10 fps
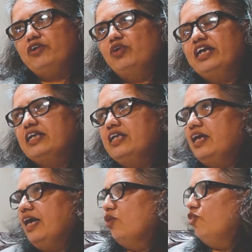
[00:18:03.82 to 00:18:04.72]
don't get there,
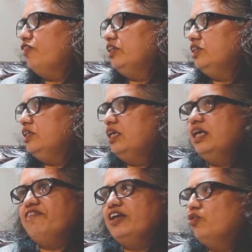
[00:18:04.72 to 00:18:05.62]
I'll go for engineering.
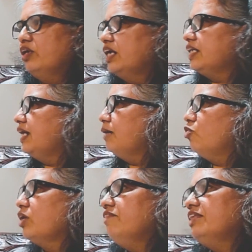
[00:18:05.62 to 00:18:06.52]
If I don't get that, I'm
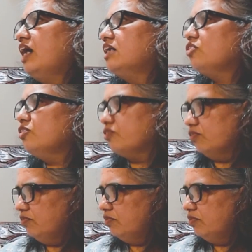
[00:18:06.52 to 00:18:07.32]
okay with arts also.